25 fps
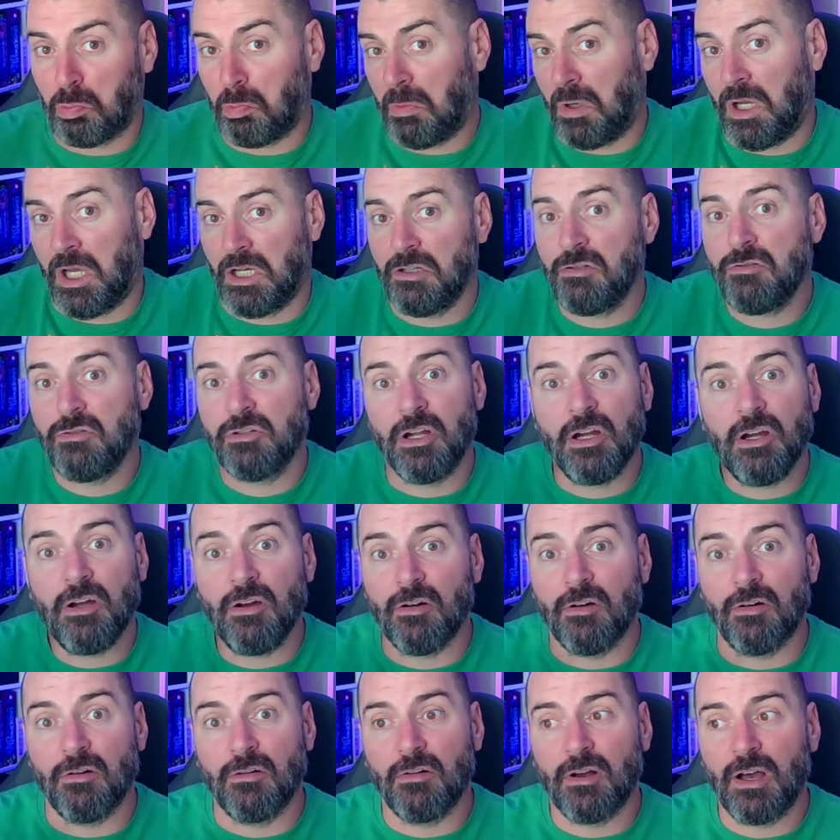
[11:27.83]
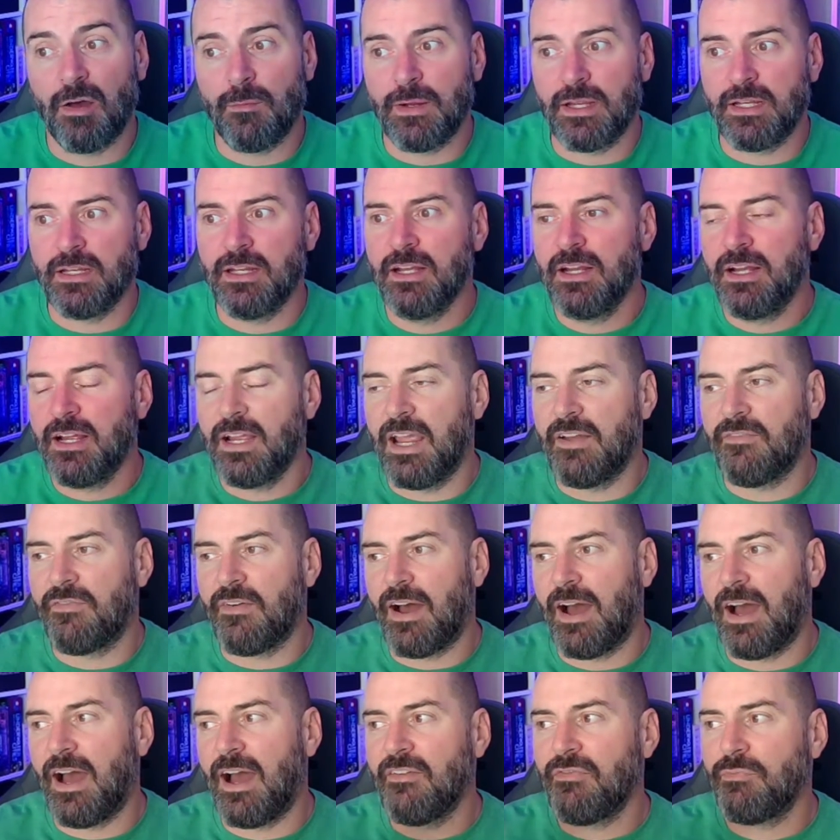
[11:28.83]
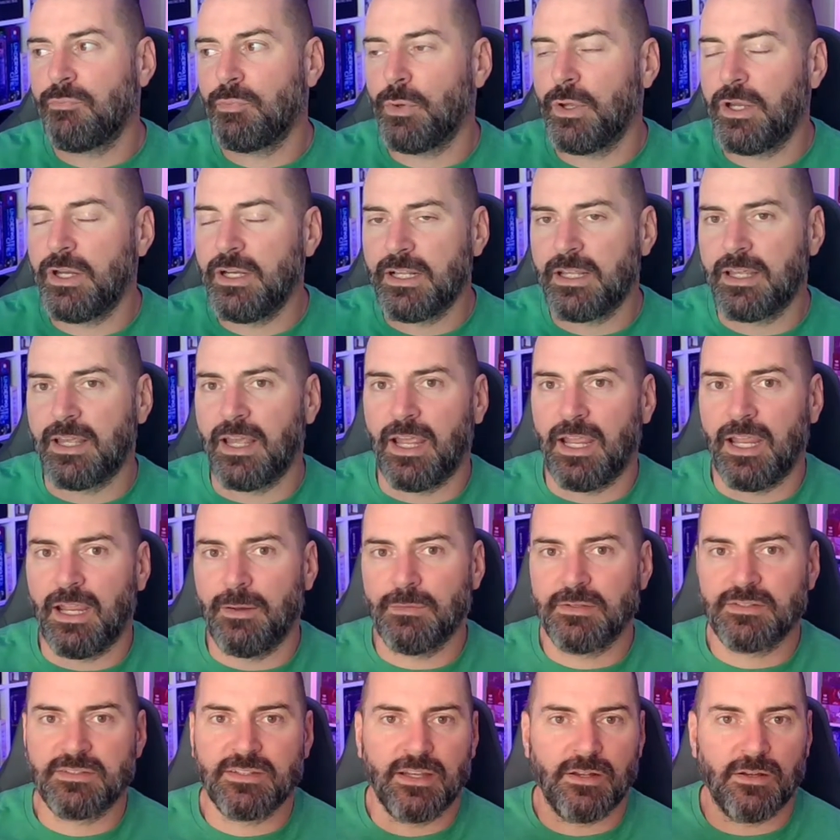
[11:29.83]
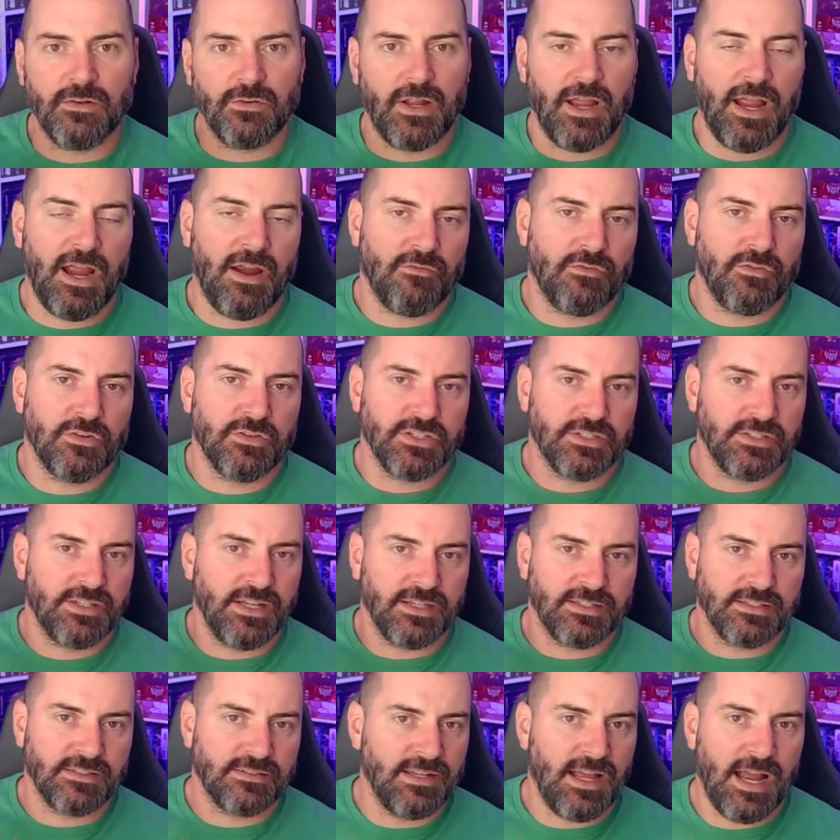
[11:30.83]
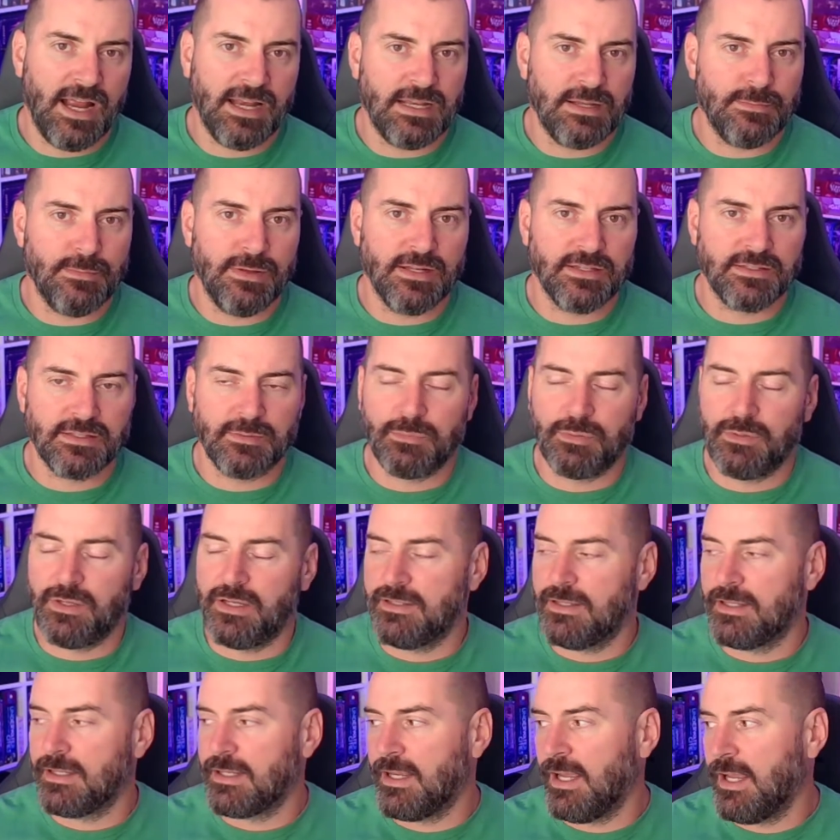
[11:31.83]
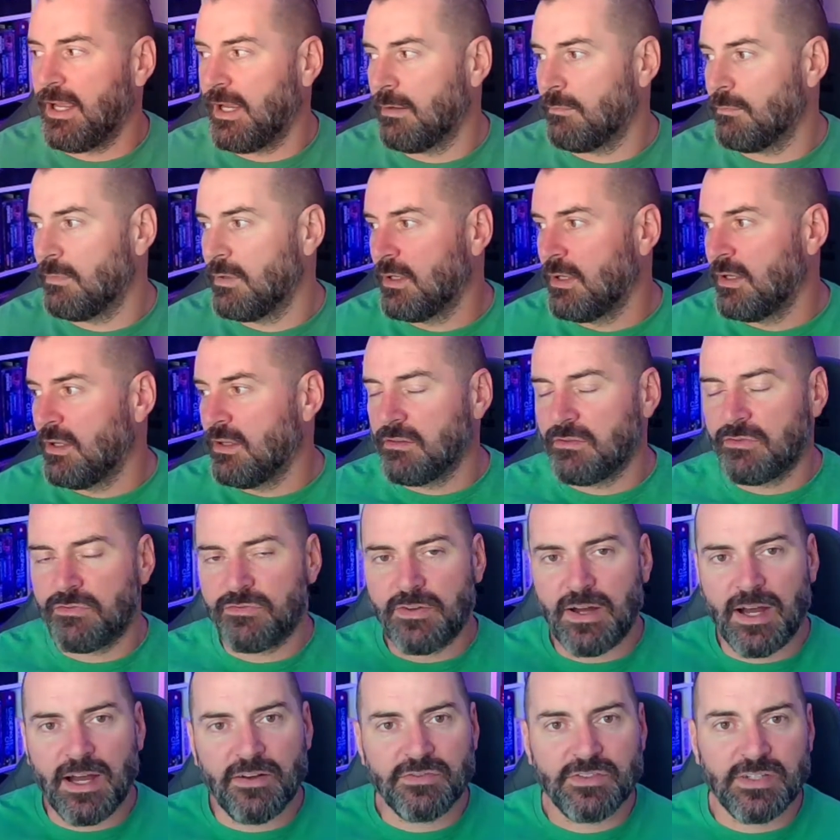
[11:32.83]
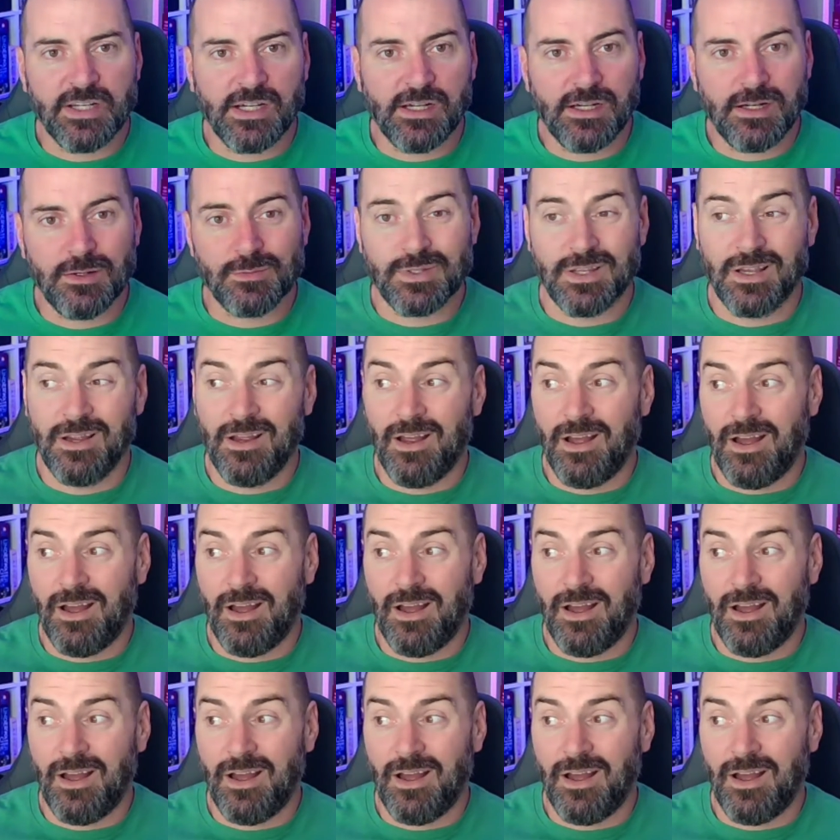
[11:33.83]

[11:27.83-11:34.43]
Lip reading: I don't know. I mean, if I've played a game, let's say on average it takes 90 minutes to play that game 5 times,